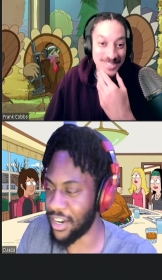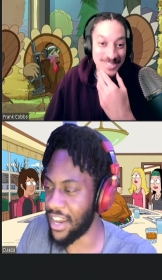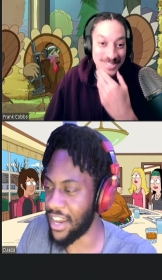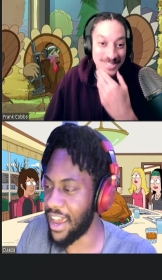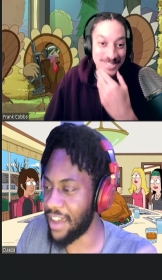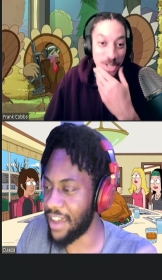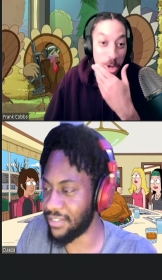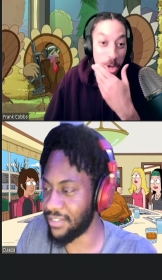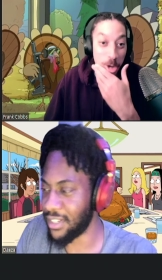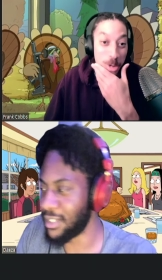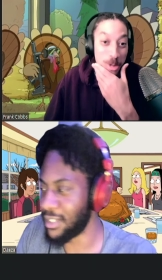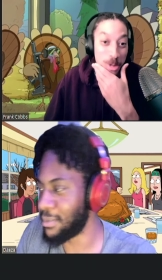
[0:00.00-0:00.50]
Speaker 1: have
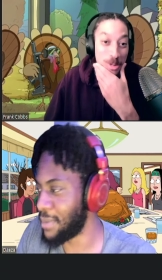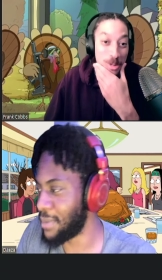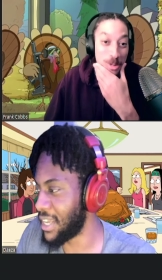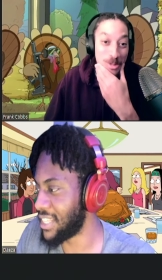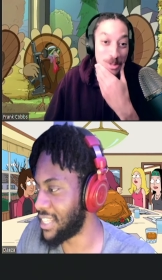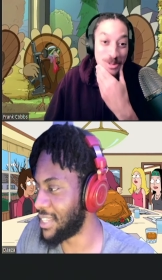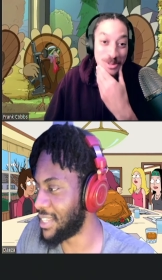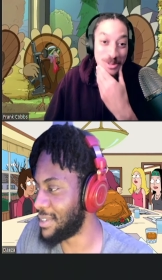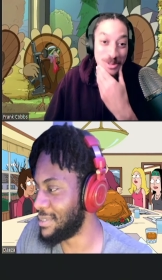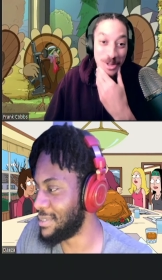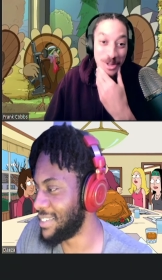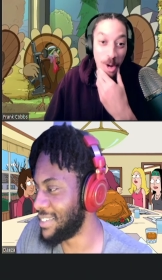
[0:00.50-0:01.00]
to debate them.
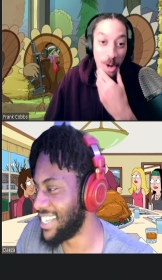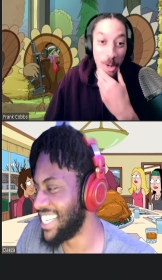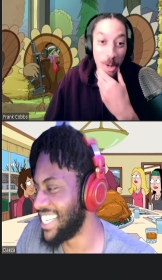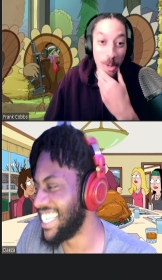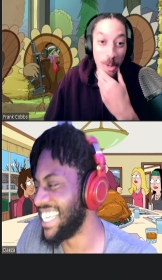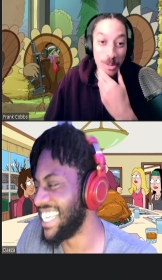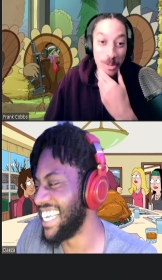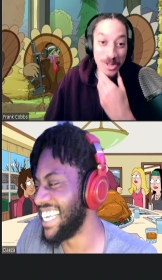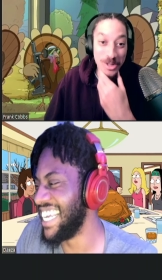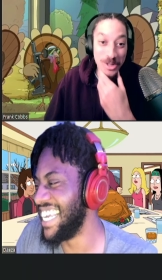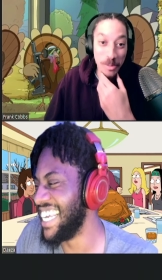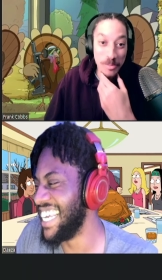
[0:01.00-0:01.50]
Oh, we're
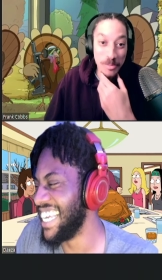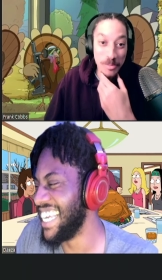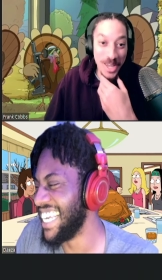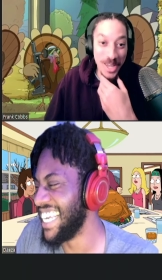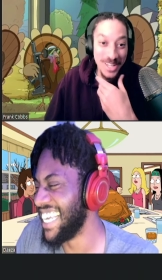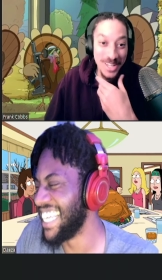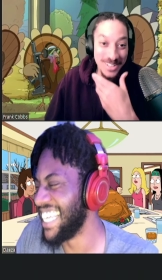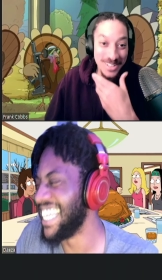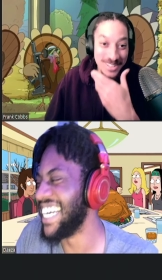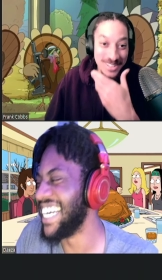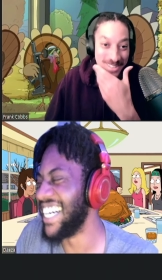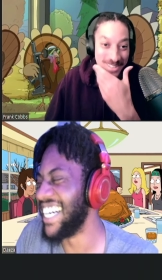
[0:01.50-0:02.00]
debating.